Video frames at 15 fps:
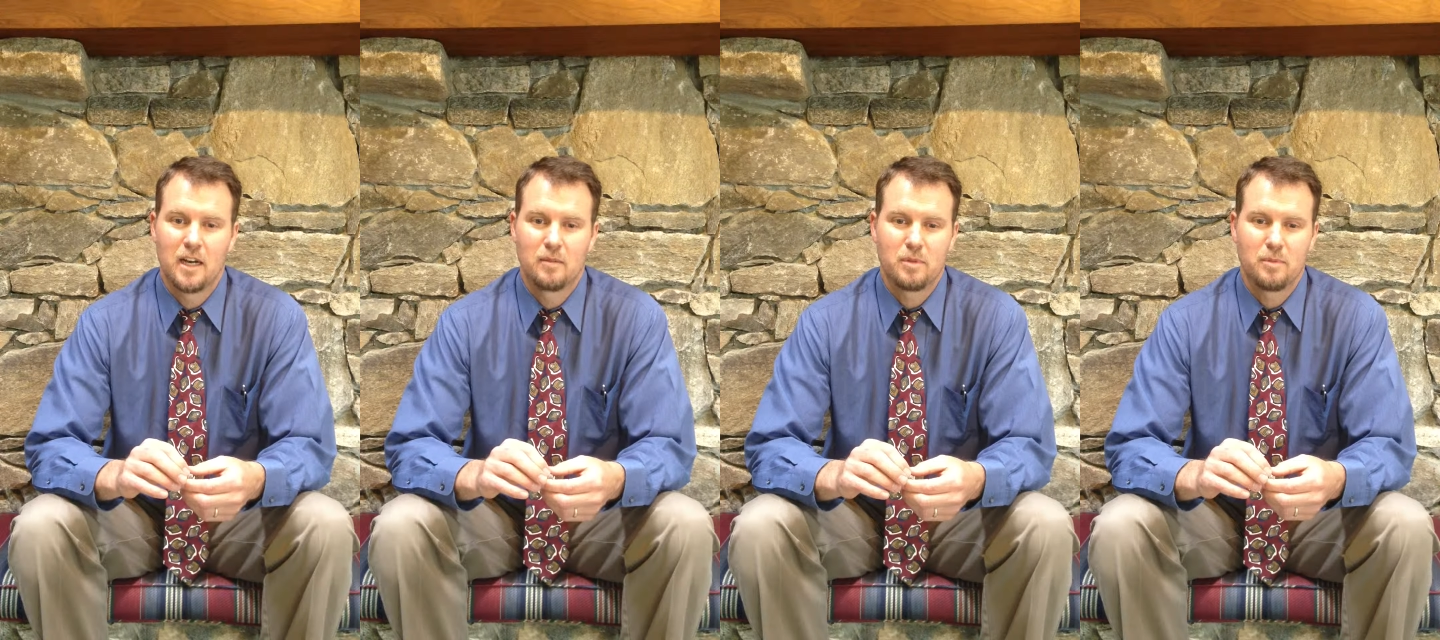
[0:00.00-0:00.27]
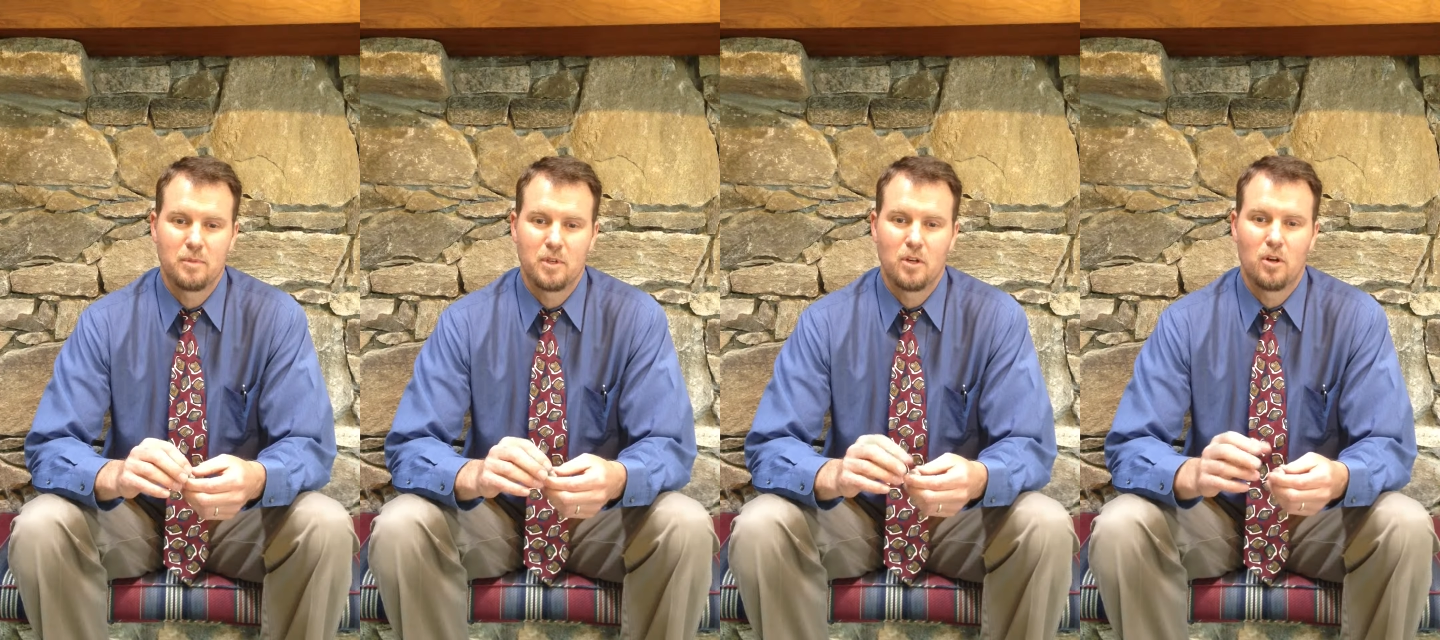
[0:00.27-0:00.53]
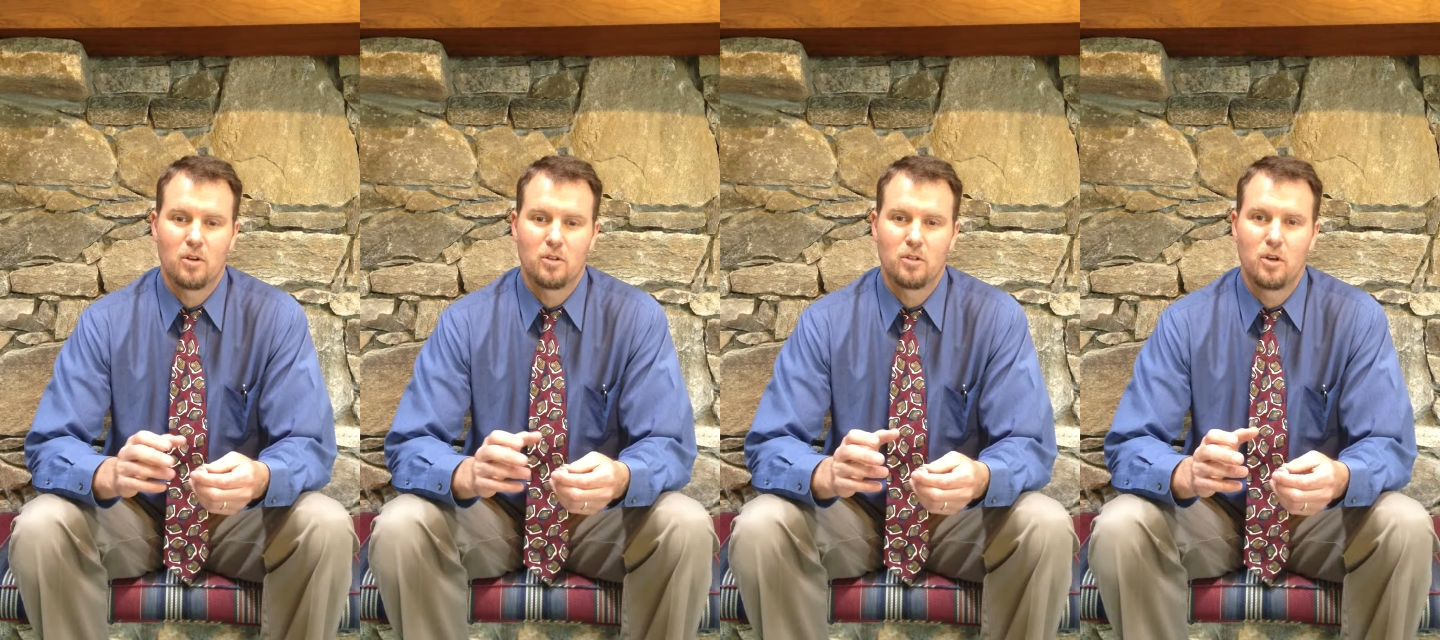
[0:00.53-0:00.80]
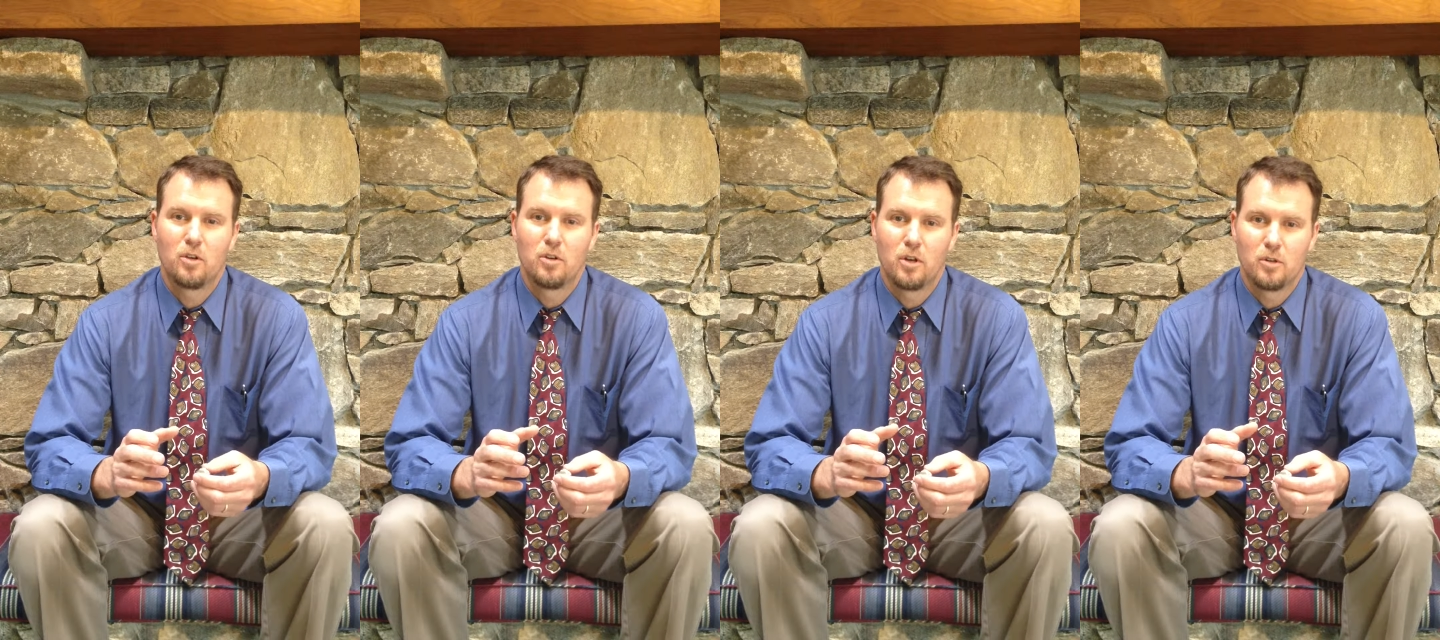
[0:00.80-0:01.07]
something called a
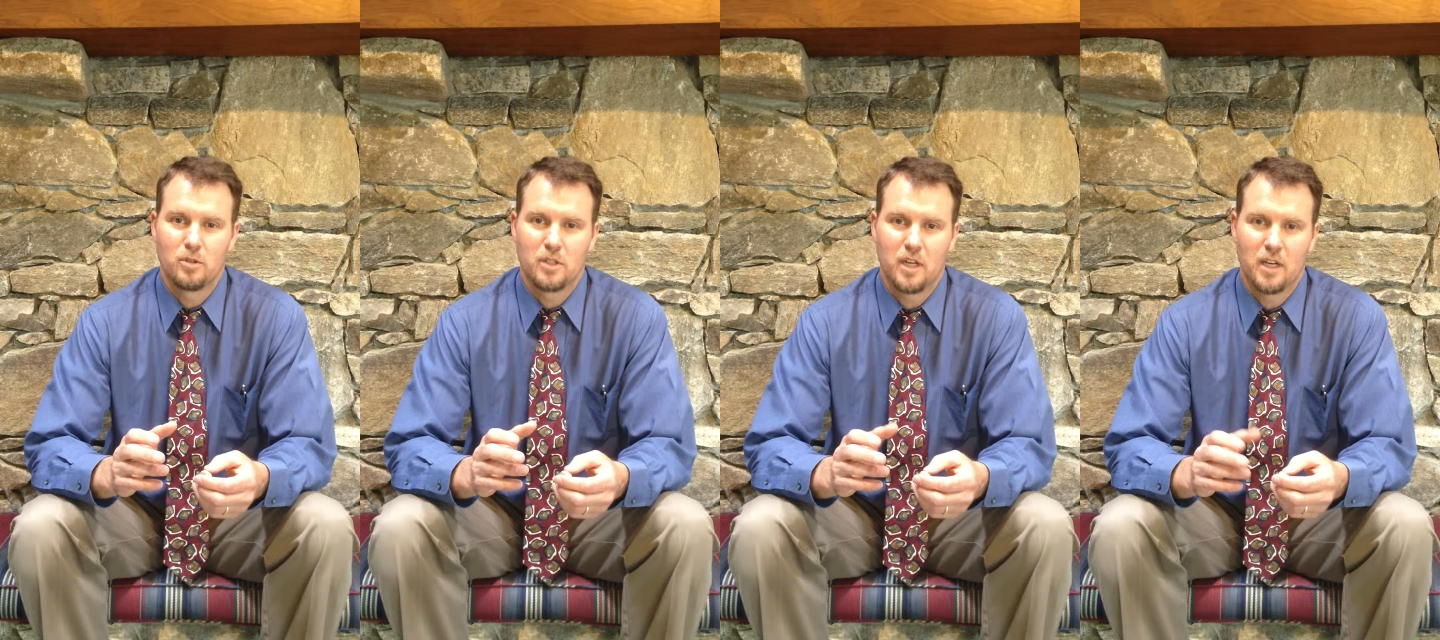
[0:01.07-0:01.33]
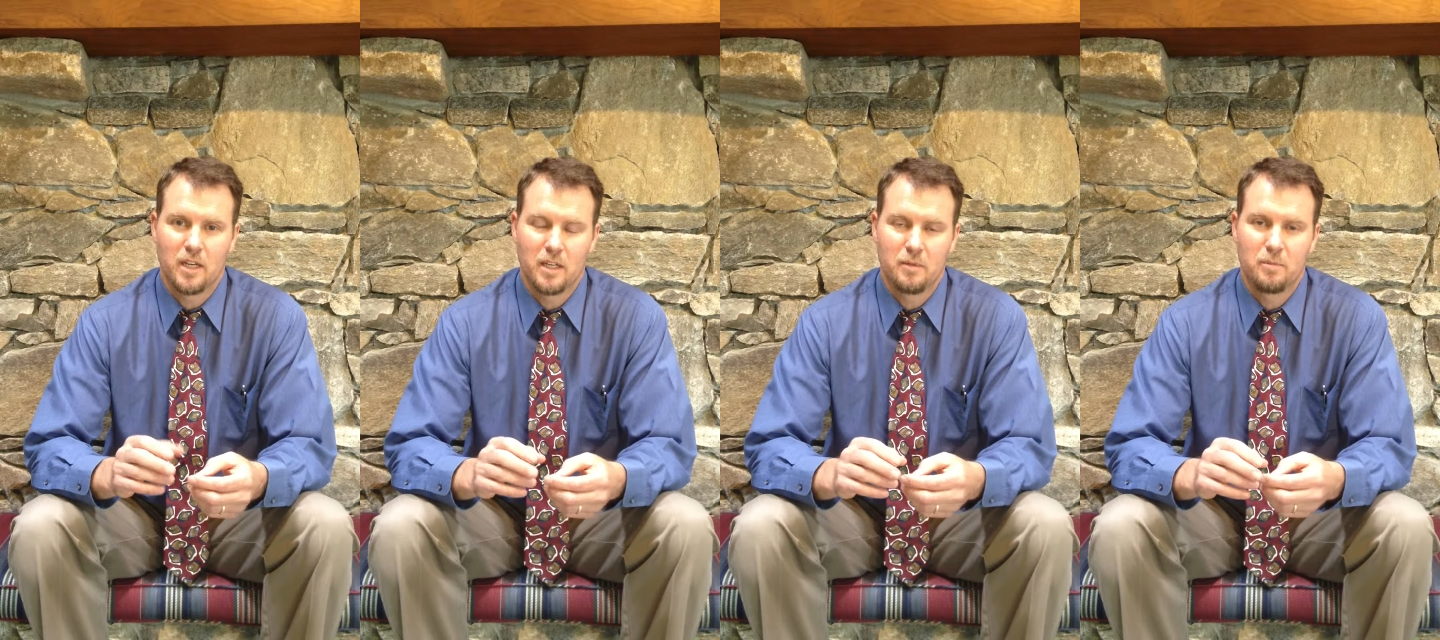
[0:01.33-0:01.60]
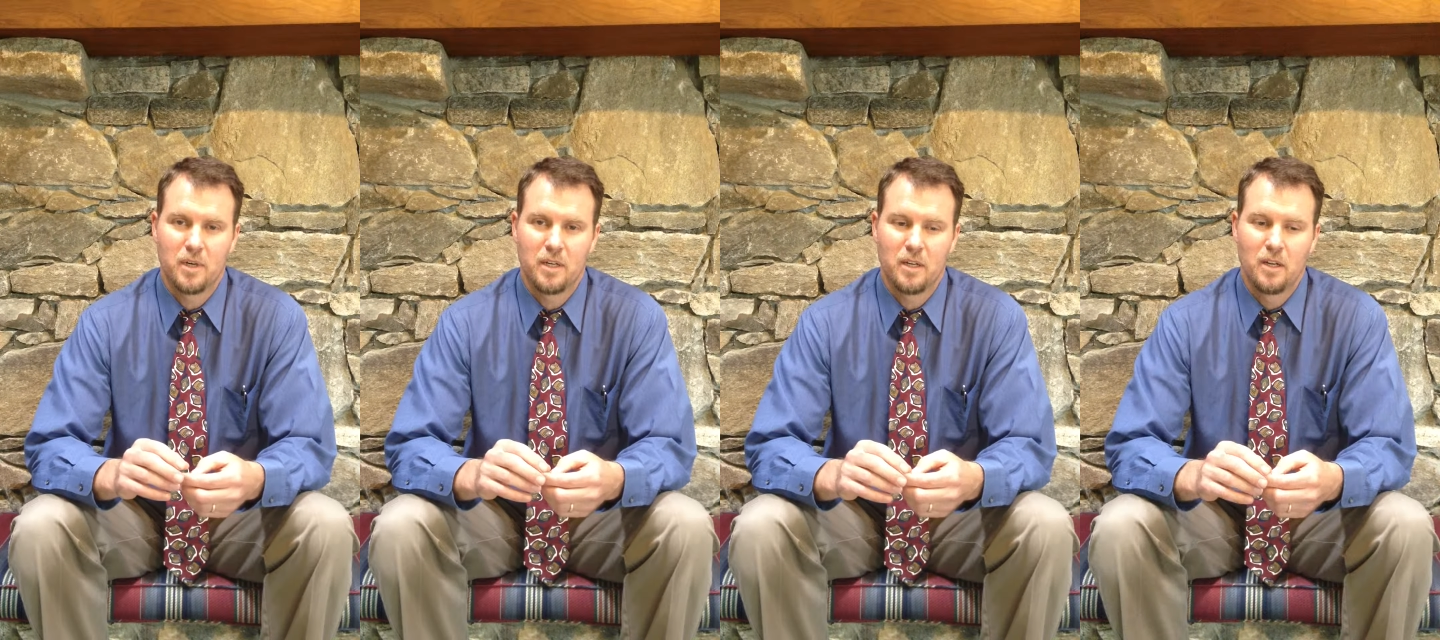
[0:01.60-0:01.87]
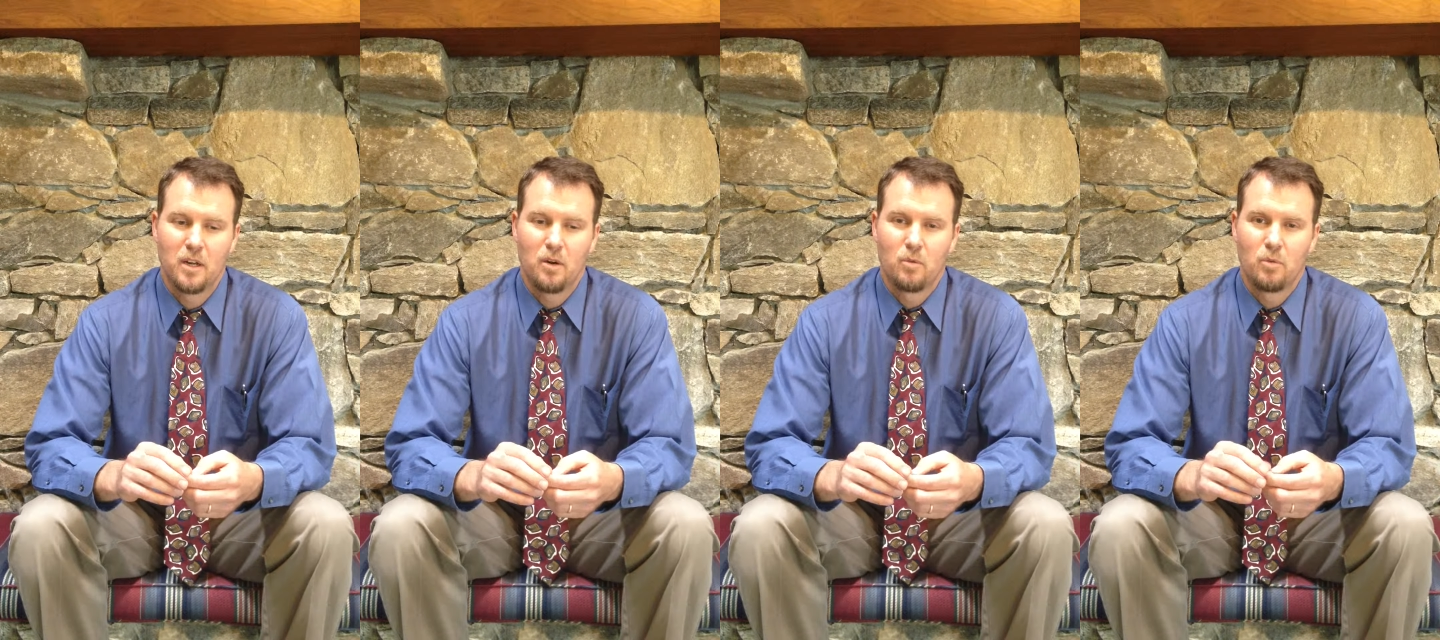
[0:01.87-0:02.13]
yo-yo study, but
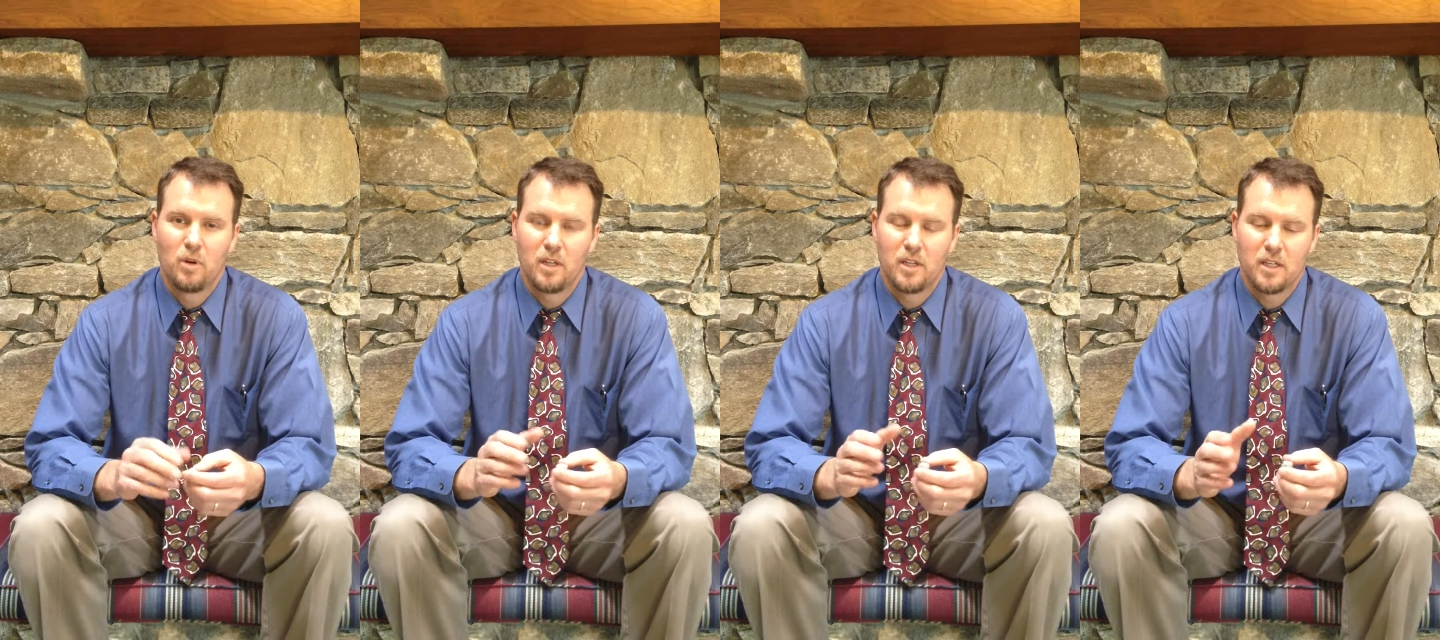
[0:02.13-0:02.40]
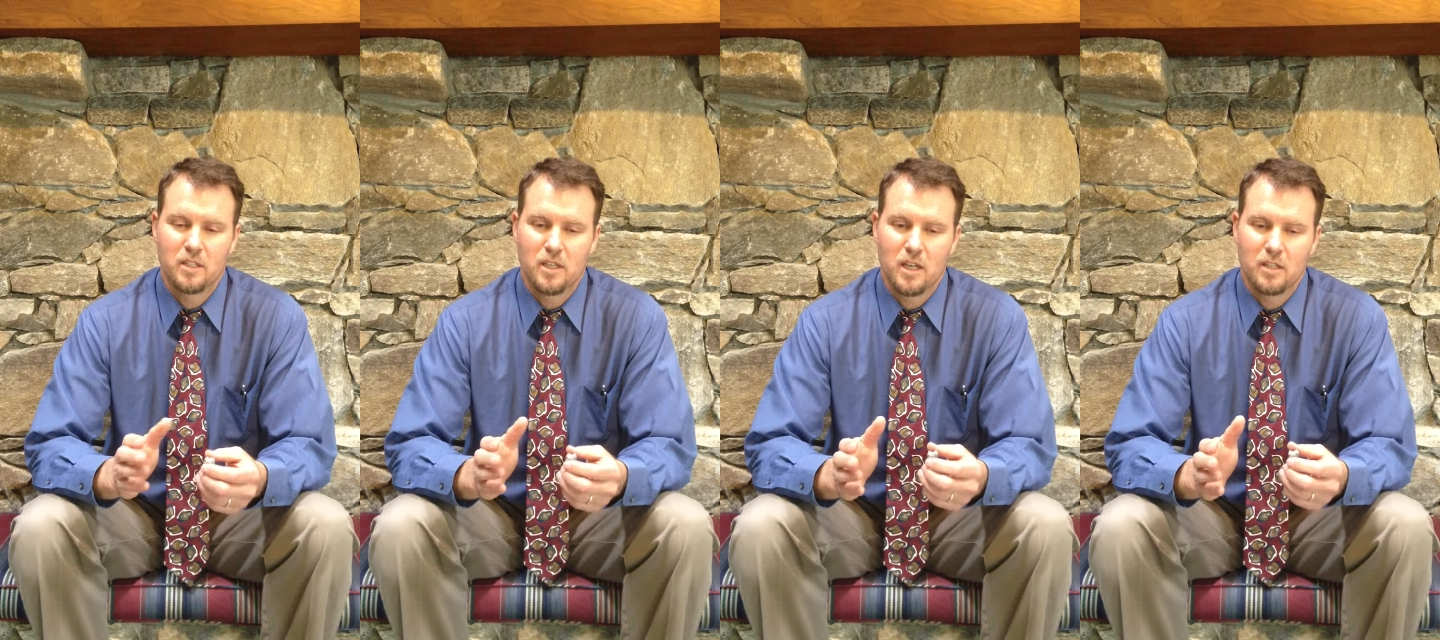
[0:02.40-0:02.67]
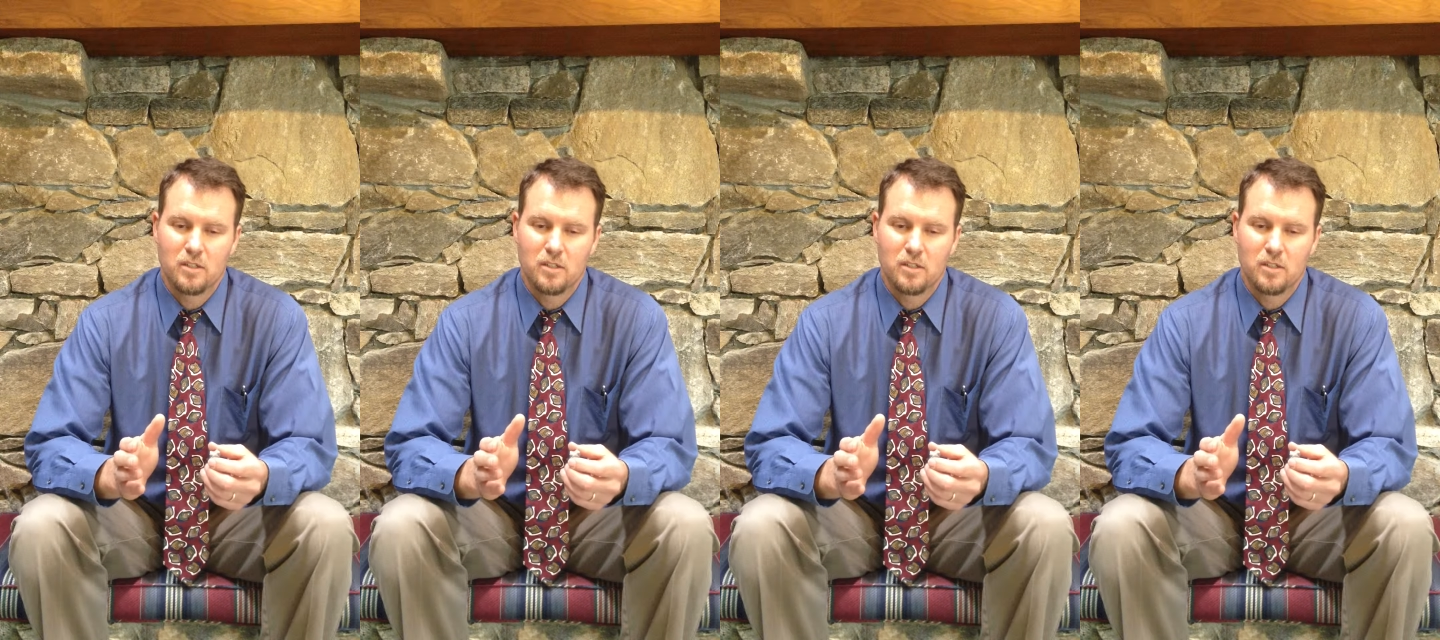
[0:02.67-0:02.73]
really